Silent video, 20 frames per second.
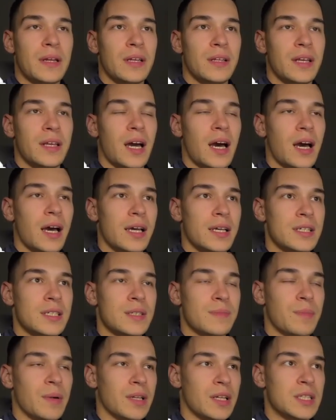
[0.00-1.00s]
the highest,
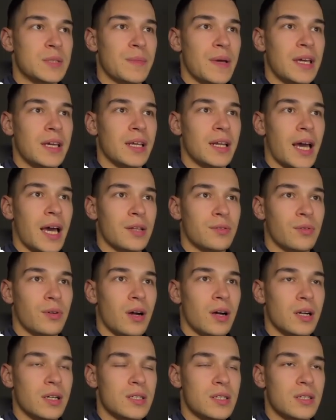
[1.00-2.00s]
but it's making add to
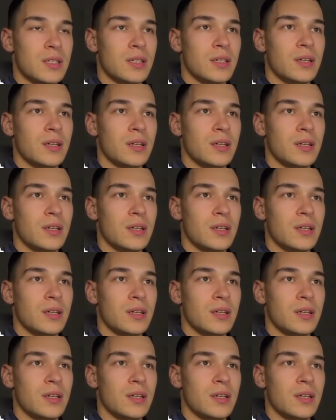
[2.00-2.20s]
carts